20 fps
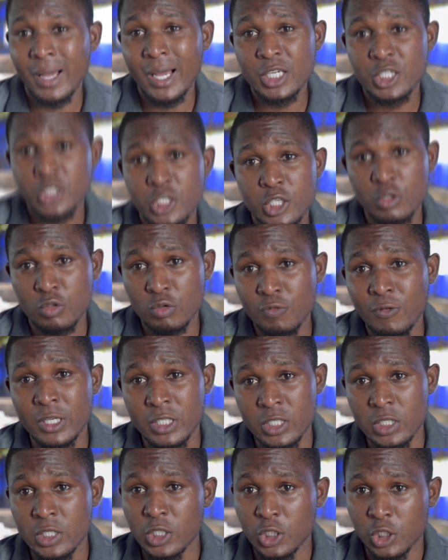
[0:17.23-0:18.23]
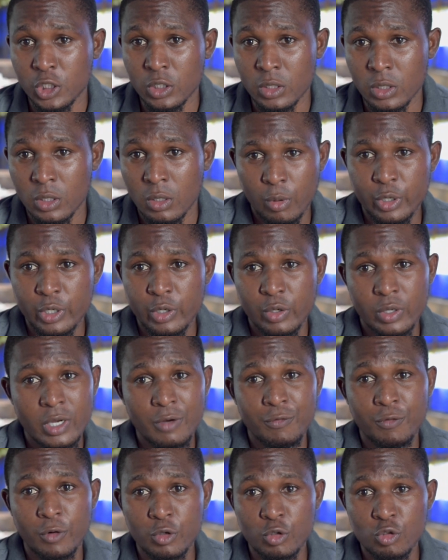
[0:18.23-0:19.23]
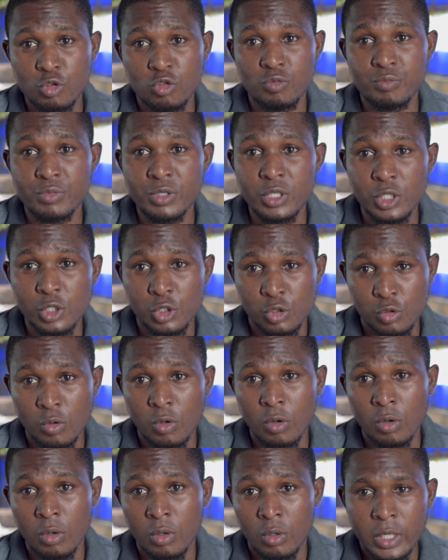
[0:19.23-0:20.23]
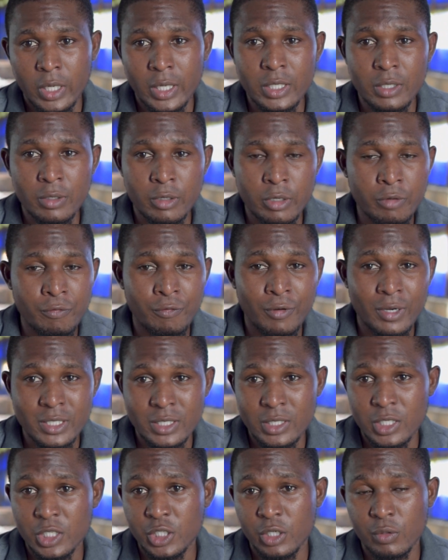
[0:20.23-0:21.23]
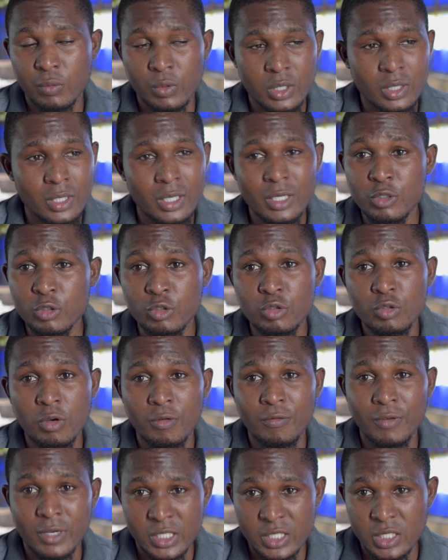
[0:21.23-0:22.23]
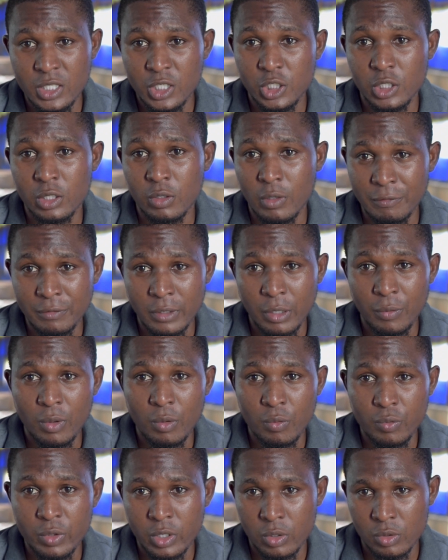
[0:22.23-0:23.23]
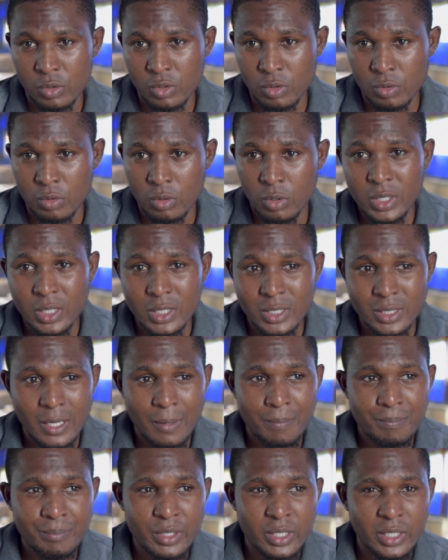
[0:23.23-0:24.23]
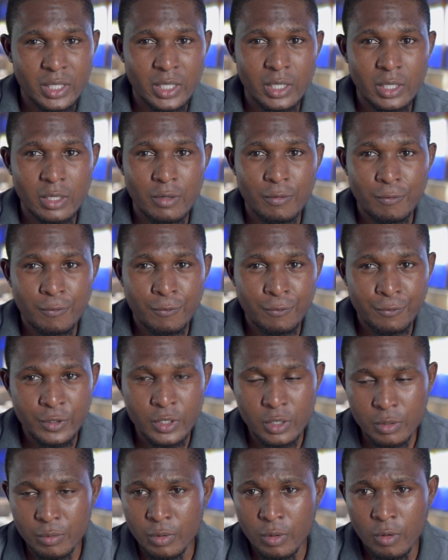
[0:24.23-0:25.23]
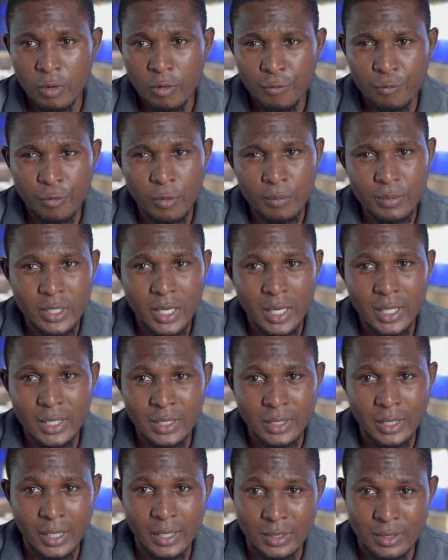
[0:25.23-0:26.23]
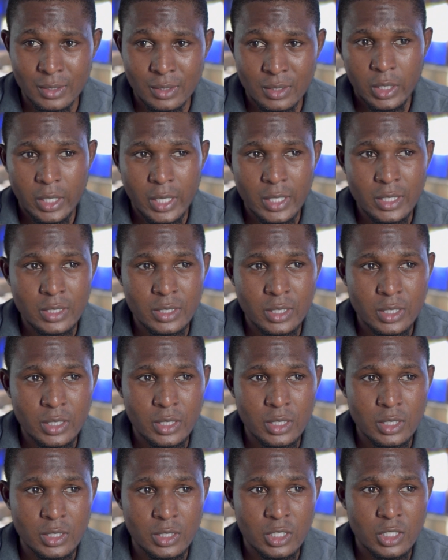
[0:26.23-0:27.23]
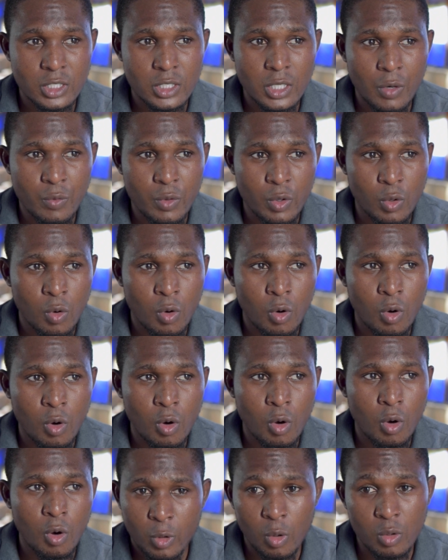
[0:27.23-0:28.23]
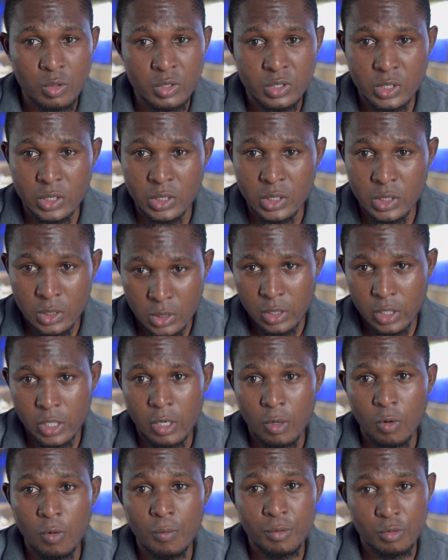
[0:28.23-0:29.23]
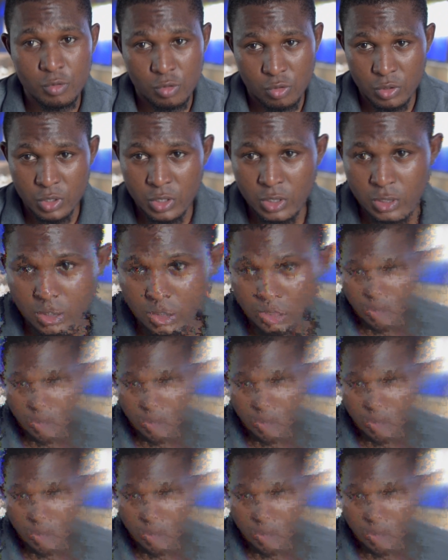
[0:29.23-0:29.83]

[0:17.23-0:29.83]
actually do vaccination, but in order for you to be sure that the vaccination went, and do your vaccination after 1 week or so. When they start picking feed from their litters, there is a disease that we call coxi they are open to hit.